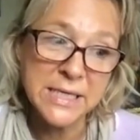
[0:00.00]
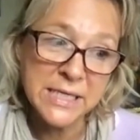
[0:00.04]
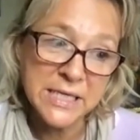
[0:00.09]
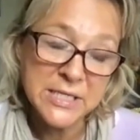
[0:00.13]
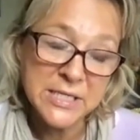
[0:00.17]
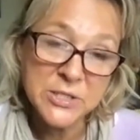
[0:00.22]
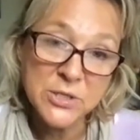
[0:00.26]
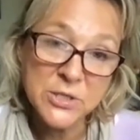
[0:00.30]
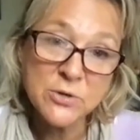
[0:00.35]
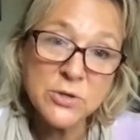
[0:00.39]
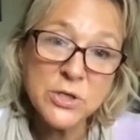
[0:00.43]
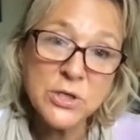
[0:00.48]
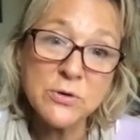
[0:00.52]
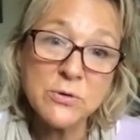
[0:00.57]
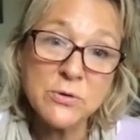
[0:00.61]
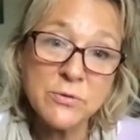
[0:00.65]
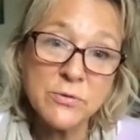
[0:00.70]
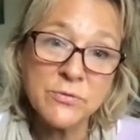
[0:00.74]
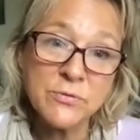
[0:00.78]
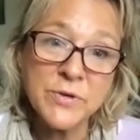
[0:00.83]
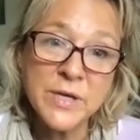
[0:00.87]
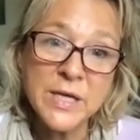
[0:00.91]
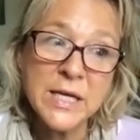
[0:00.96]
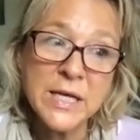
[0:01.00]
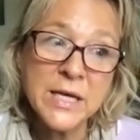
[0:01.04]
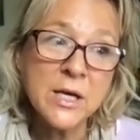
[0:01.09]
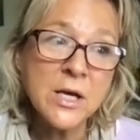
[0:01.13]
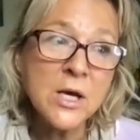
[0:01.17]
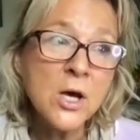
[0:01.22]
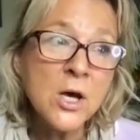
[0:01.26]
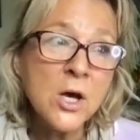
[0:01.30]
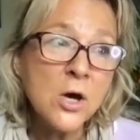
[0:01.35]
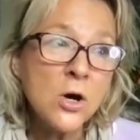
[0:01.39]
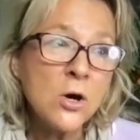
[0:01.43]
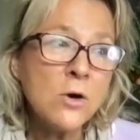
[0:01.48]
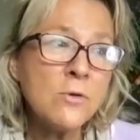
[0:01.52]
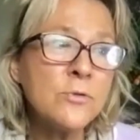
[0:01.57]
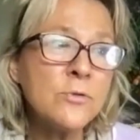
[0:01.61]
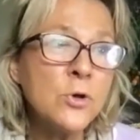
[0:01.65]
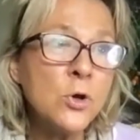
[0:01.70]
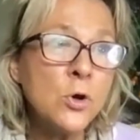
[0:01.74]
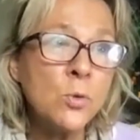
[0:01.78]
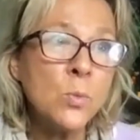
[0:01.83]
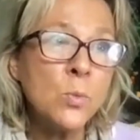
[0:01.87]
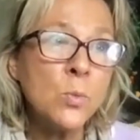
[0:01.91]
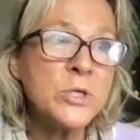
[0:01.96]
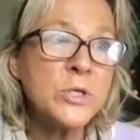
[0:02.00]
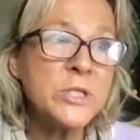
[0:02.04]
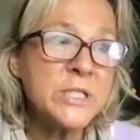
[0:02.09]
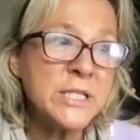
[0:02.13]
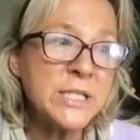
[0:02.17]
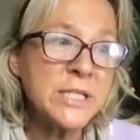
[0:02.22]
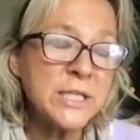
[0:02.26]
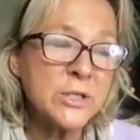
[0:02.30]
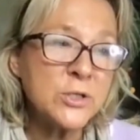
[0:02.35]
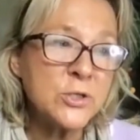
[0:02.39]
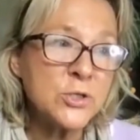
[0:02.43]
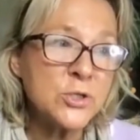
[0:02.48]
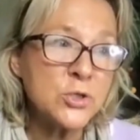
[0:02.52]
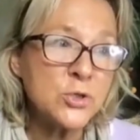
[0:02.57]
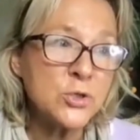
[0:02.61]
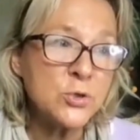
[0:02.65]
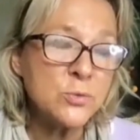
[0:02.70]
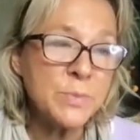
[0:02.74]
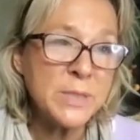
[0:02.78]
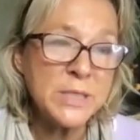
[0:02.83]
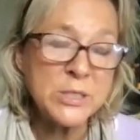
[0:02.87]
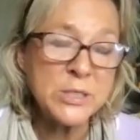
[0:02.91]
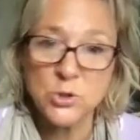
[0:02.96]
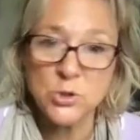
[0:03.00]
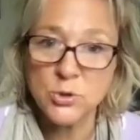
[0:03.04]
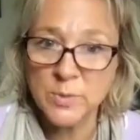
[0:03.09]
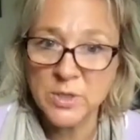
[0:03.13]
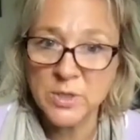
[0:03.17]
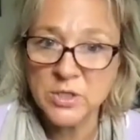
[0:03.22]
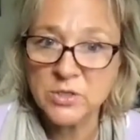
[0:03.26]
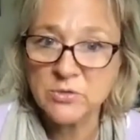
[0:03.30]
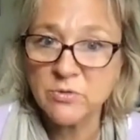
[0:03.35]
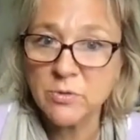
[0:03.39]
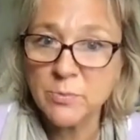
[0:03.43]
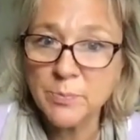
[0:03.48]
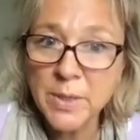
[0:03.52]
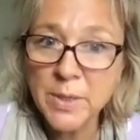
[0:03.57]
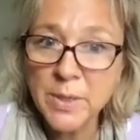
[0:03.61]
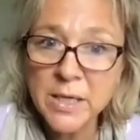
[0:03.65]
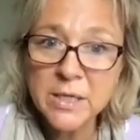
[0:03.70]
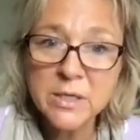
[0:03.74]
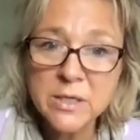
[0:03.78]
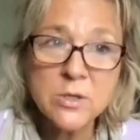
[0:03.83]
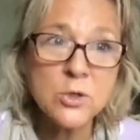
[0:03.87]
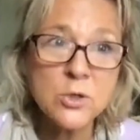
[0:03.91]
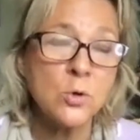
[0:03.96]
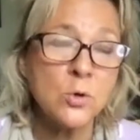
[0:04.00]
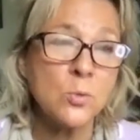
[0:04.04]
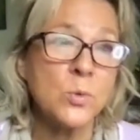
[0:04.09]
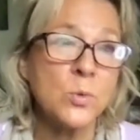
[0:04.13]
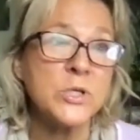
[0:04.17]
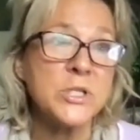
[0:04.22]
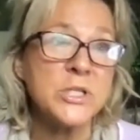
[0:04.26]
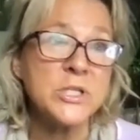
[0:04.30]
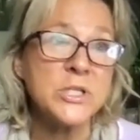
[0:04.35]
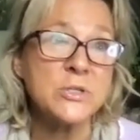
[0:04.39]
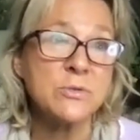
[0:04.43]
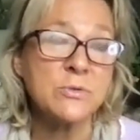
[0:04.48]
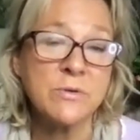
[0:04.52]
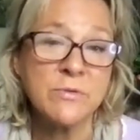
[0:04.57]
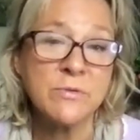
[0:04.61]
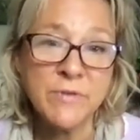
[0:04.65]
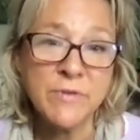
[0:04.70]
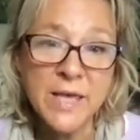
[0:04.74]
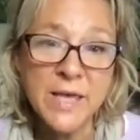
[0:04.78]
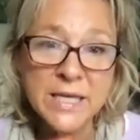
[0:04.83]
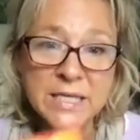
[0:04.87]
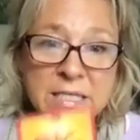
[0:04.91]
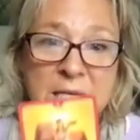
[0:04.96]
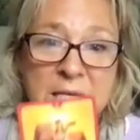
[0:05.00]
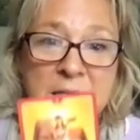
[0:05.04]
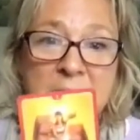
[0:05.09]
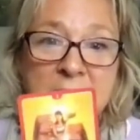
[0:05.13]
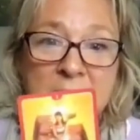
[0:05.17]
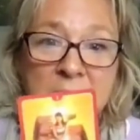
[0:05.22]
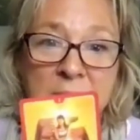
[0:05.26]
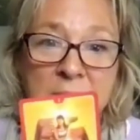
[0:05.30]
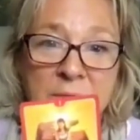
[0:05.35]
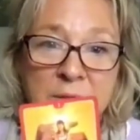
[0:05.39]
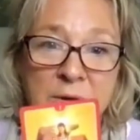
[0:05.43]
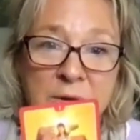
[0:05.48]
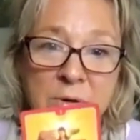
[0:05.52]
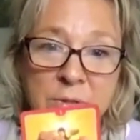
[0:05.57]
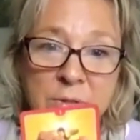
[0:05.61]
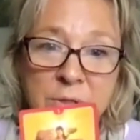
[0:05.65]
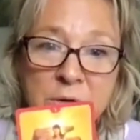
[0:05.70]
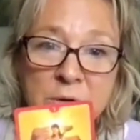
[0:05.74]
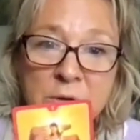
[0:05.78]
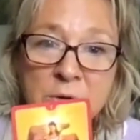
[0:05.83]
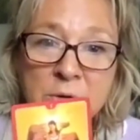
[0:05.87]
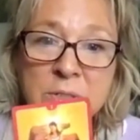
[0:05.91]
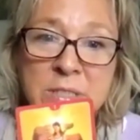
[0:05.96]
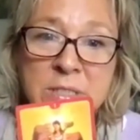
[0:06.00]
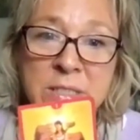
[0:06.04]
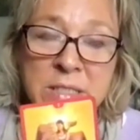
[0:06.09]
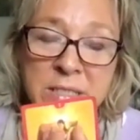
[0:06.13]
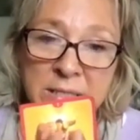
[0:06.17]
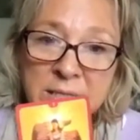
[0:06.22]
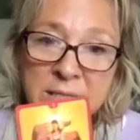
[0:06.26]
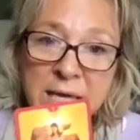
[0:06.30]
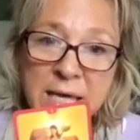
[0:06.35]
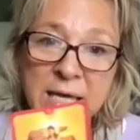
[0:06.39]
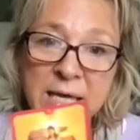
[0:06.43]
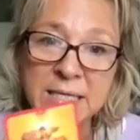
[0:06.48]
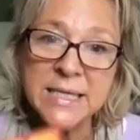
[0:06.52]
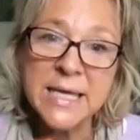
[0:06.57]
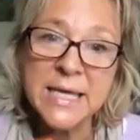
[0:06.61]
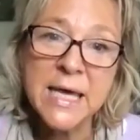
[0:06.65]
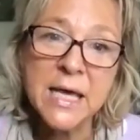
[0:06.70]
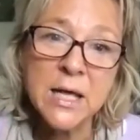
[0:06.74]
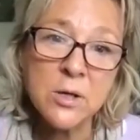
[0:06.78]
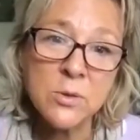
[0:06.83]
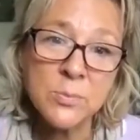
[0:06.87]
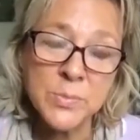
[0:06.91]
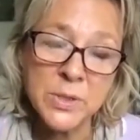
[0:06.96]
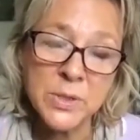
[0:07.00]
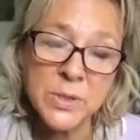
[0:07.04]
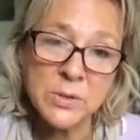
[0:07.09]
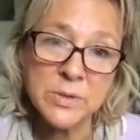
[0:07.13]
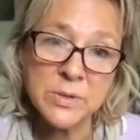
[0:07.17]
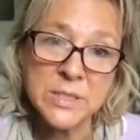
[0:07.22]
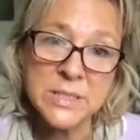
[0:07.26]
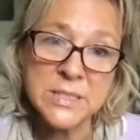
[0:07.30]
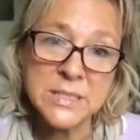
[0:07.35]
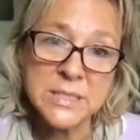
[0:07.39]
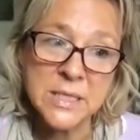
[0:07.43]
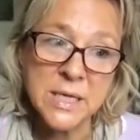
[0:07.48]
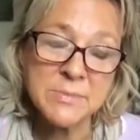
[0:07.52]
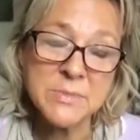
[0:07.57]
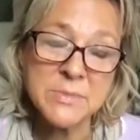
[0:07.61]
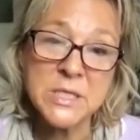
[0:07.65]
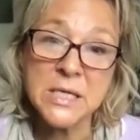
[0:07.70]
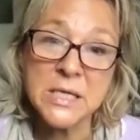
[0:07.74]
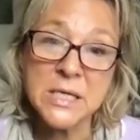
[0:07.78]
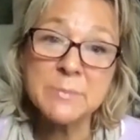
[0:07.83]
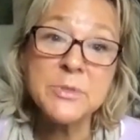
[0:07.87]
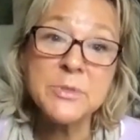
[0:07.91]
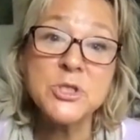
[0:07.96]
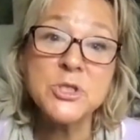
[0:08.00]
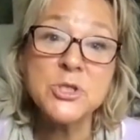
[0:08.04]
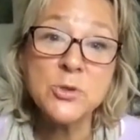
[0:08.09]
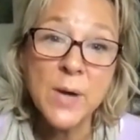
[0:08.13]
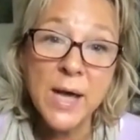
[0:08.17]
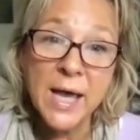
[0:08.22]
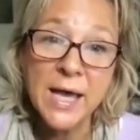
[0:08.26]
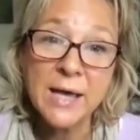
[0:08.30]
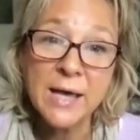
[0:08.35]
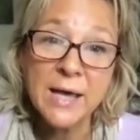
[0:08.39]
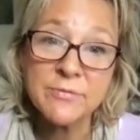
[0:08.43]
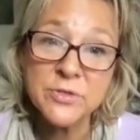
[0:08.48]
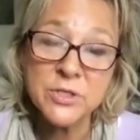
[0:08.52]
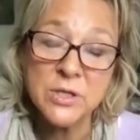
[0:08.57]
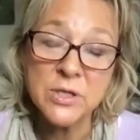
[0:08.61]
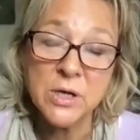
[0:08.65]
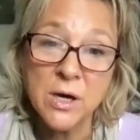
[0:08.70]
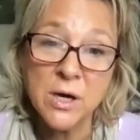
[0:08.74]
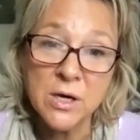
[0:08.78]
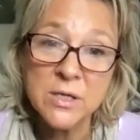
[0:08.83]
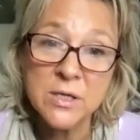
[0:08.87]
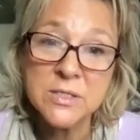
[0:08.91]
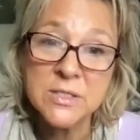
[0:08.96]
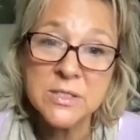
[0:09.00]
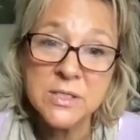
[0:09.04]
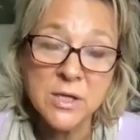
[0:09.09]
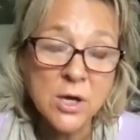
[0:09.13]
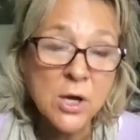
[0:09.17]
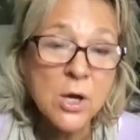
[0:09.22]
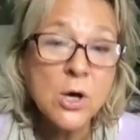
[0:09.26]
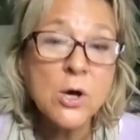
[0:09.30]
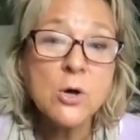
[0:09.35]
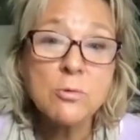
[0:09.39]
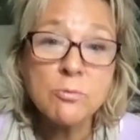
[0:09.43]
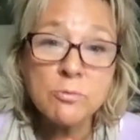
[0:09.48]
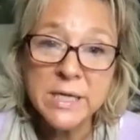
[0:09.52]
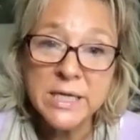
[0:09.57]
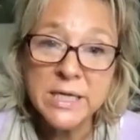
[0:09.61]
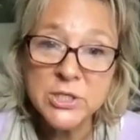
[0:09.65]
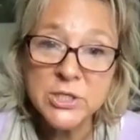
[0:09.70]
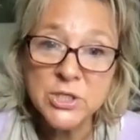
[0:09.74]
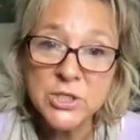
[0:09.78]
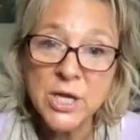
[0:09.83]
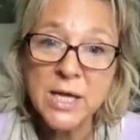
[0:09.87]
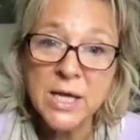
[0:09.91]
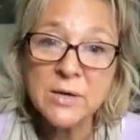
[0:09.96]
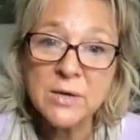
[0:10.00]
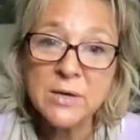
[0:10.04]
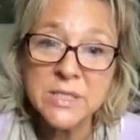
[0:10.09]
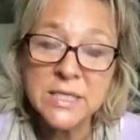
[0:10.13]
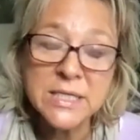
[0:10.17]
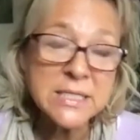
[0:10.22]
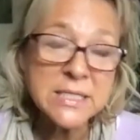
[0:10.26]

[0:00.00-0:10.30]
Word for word: And it's only your fear of not wanting to be too much of a burden, not wanting to offend. There are those that are there to help you at this time, darling, but you have to ask, reach out.